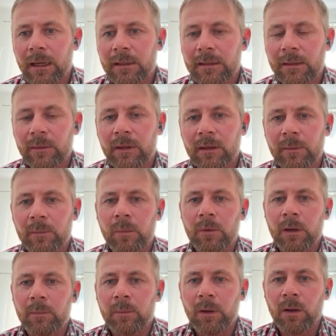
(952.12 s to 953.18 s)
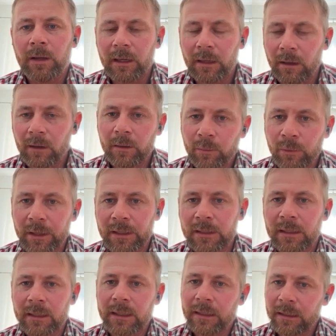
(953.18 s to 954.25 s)
So we've got to apply a lot of
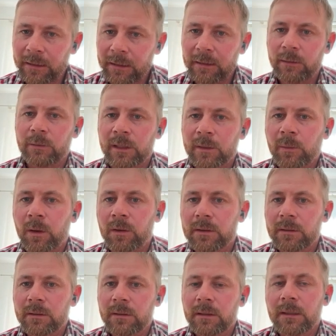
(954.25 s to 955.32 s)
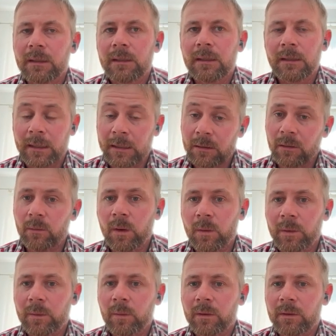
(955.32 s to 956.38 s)
pressure to get a little response. And that's not what
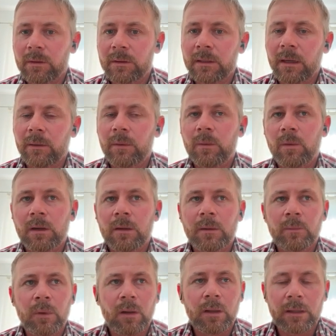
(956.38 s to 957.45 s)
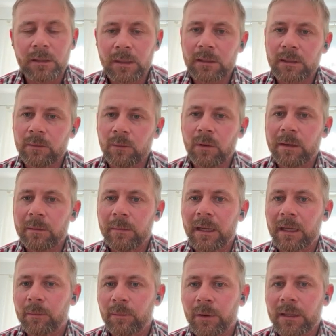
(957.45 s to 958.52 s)
we want. So we want to apply just the right
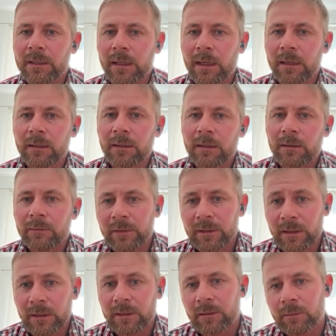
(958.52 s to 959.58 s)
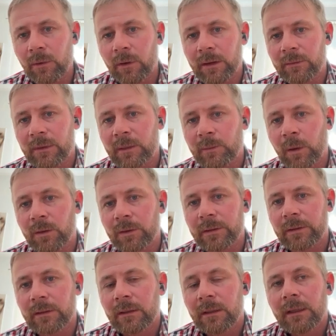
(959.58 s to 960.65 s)
amount of pressure for just the right
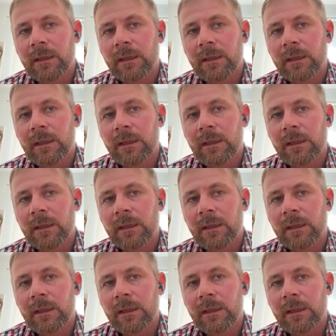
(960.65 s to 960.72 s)
response.